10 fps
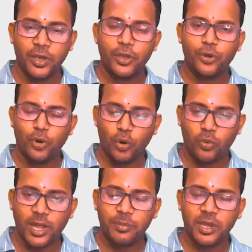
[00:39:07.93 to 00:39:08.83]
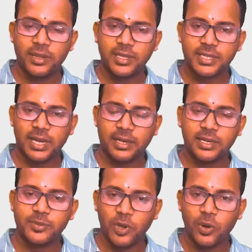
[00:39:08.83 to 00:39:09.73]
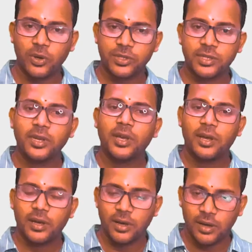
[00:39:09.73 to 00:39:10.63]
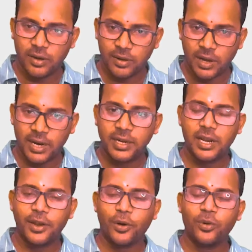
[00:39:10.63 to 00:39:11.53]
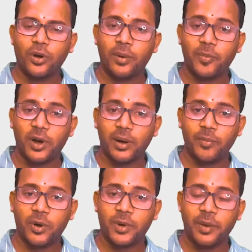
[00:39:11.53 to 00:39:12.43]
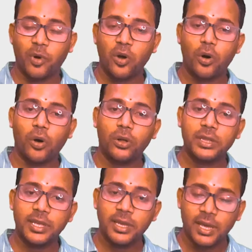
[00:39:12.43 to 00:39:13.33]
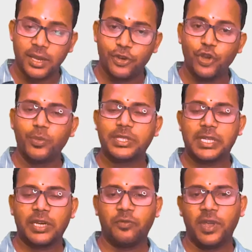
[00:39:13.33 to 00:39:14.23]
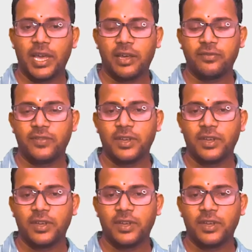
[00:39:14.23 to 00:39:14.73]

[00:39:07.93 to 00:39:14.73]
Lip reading: You know why this occurs? Because until now, among all the tumors that we have